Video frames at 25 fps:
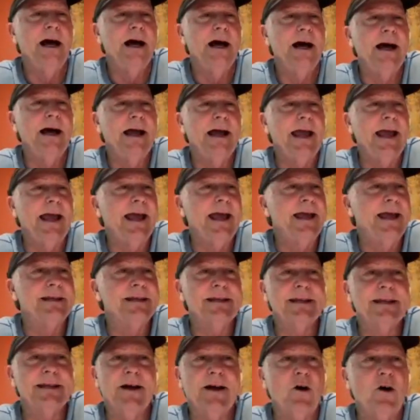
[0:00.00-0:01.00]

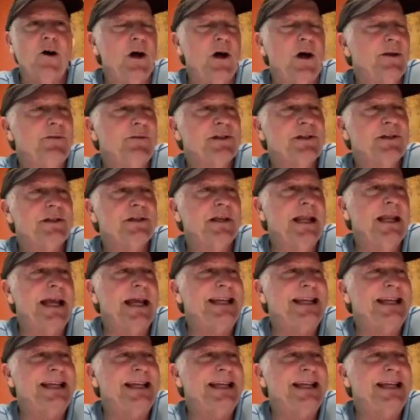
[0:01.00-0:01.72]
And all of a sudden,